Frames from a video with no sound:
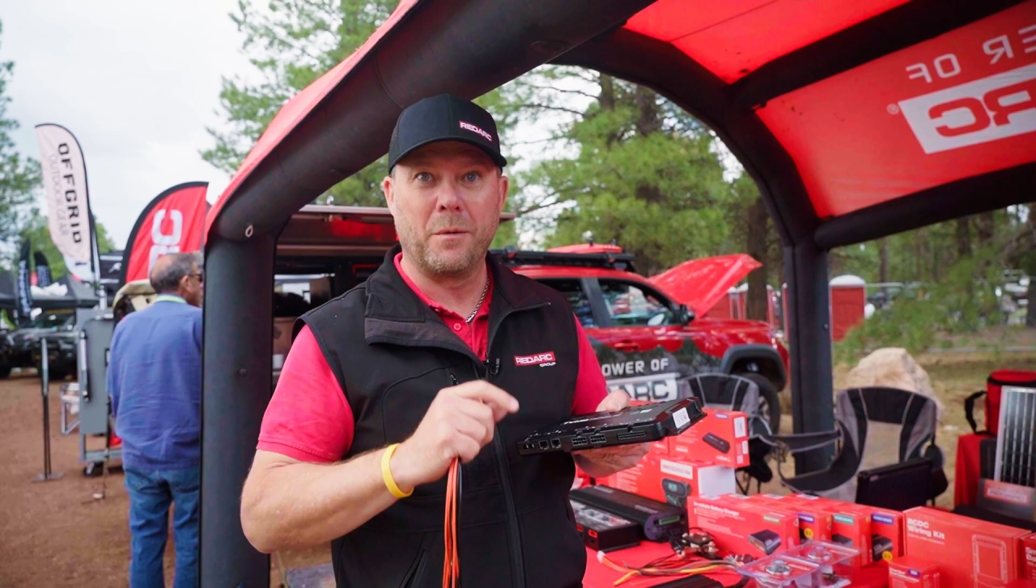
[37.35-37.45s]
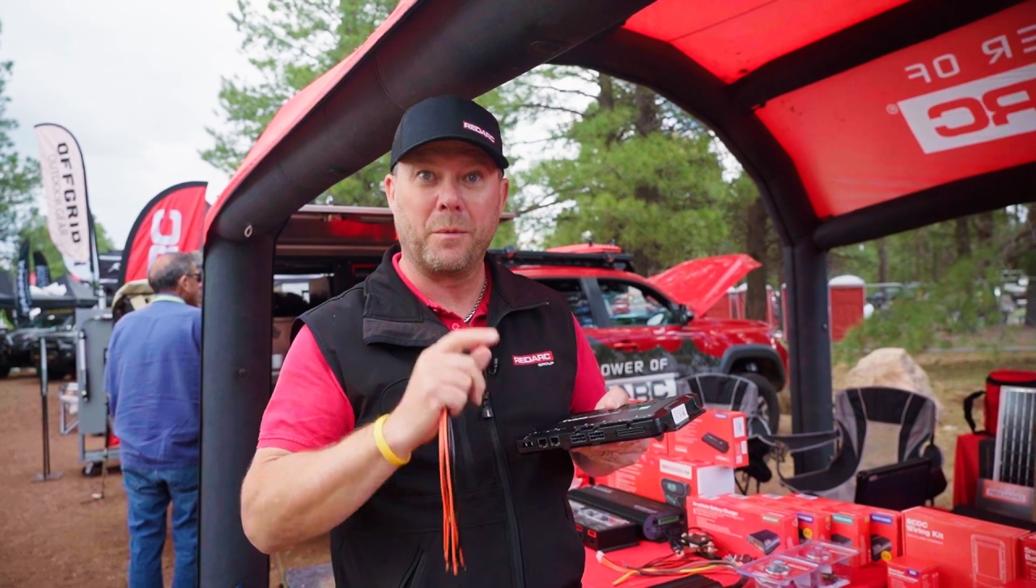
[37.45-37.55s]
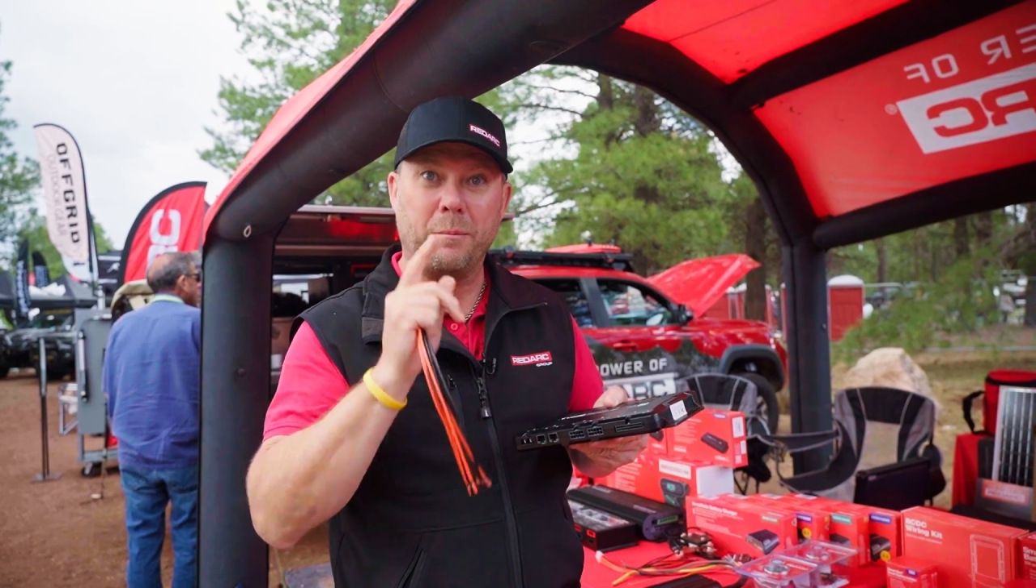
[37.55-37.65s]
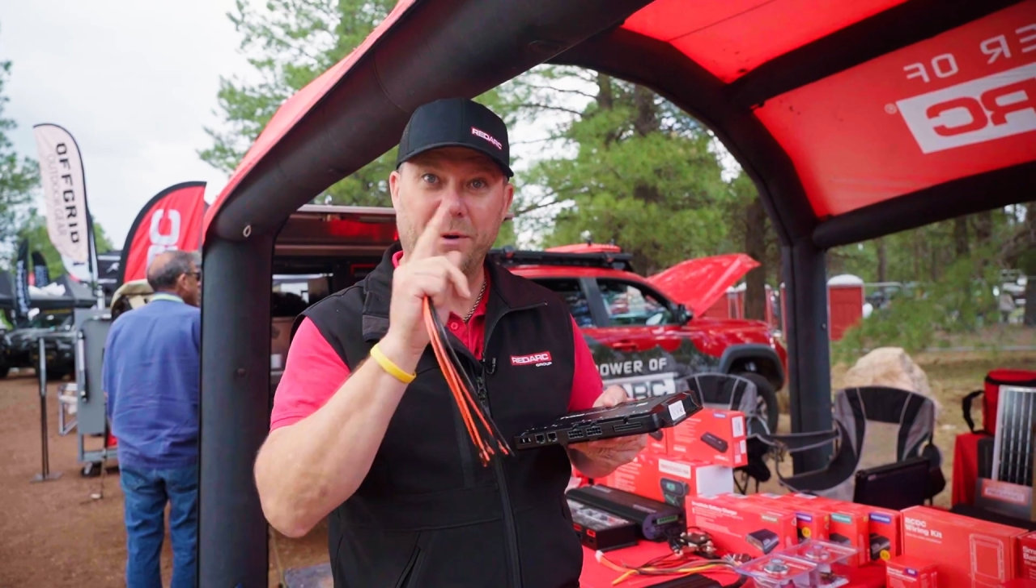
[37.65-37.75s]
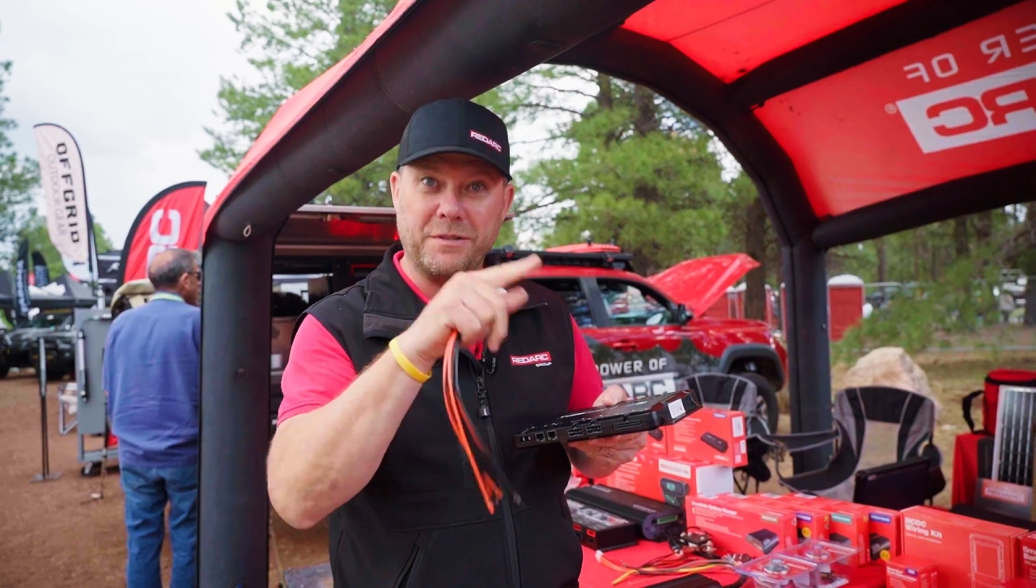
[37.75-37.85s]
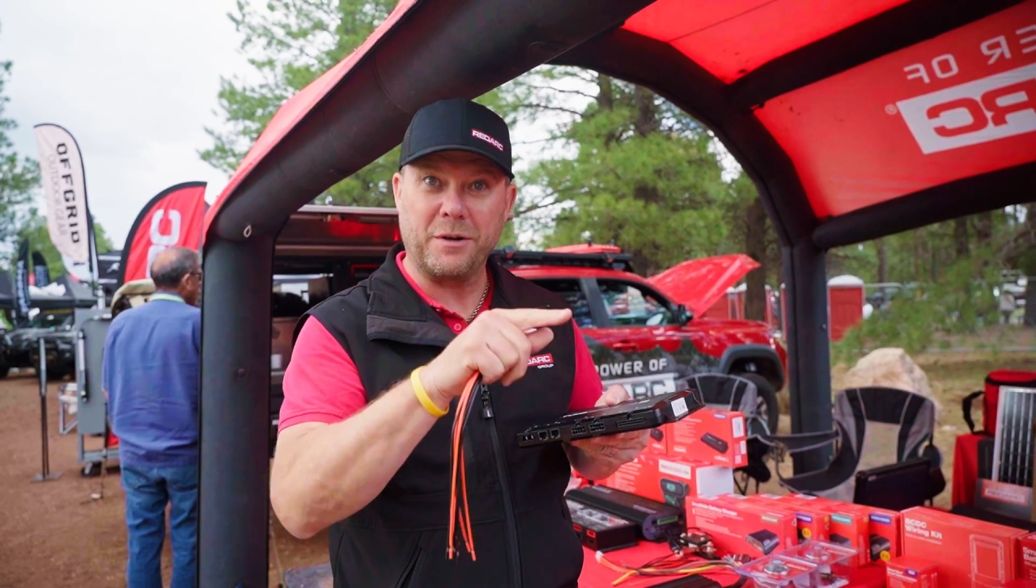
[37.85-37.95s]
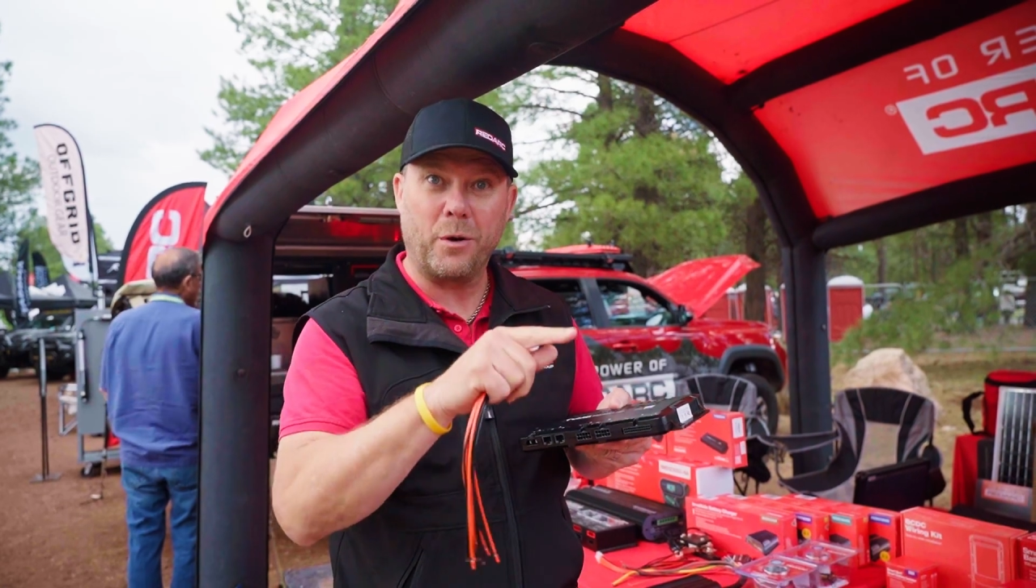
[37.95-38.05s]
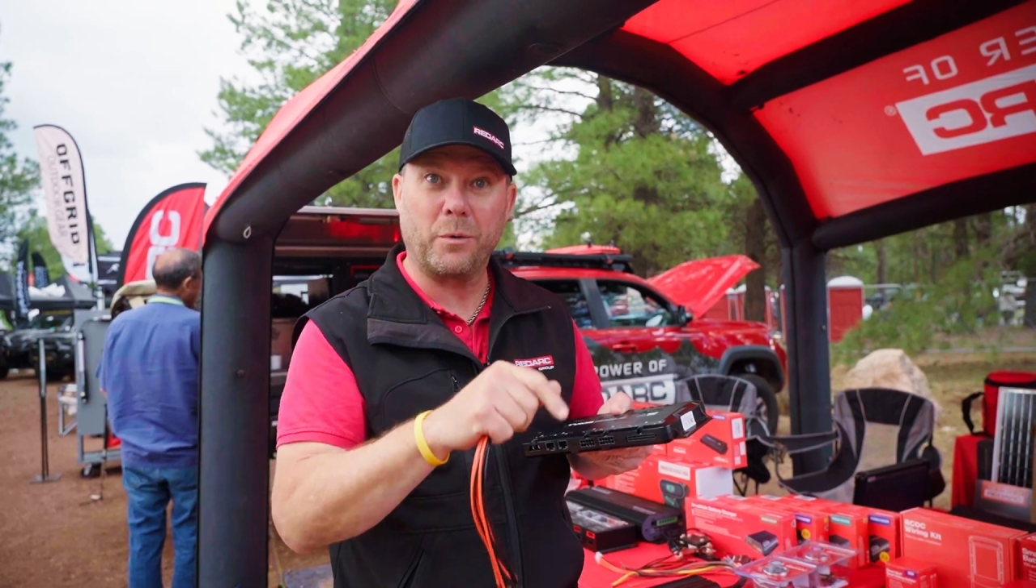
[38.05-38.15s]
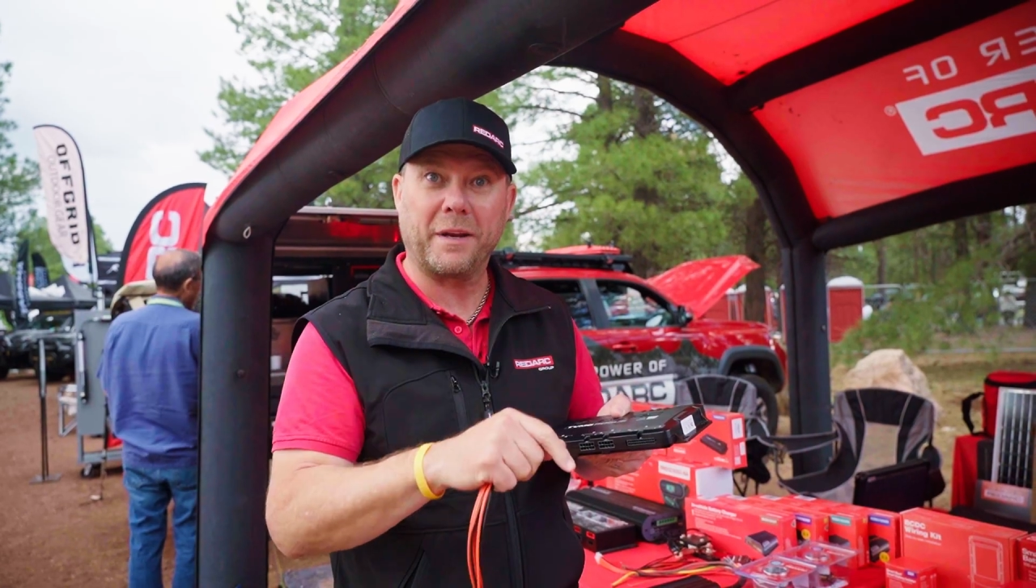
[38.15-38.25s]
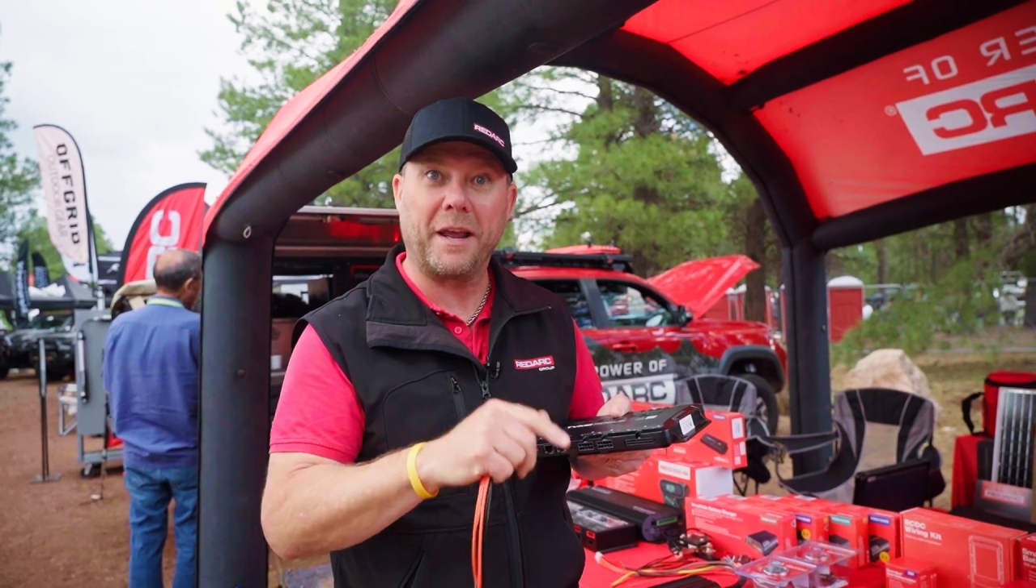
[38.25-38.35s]
We press and
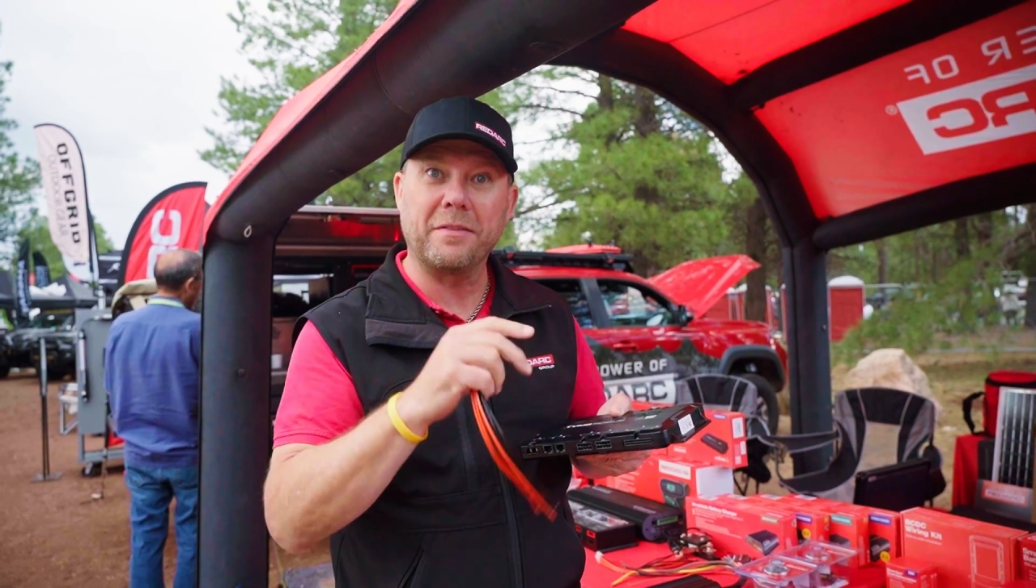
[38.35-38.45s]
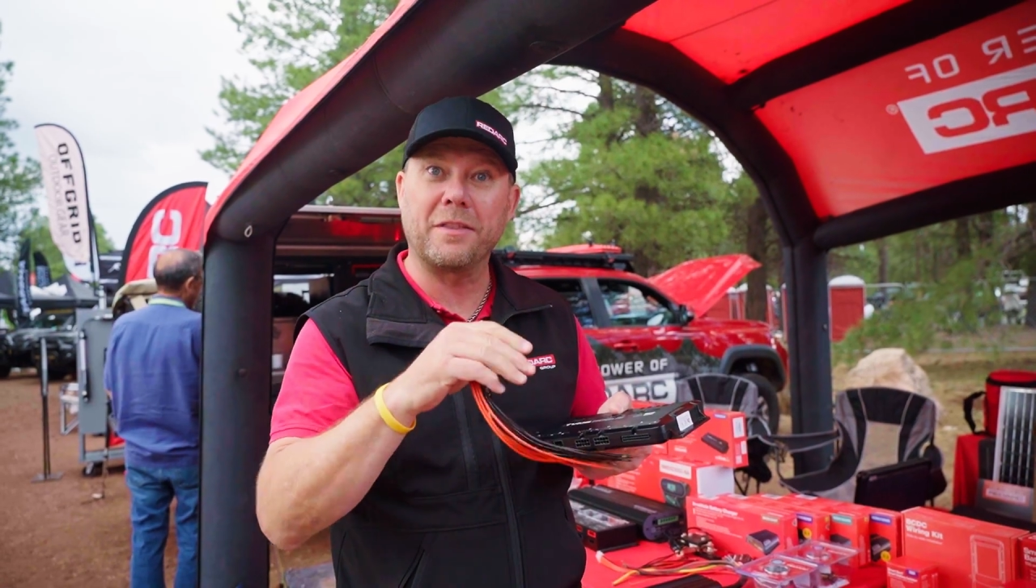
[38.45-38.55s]
hold again,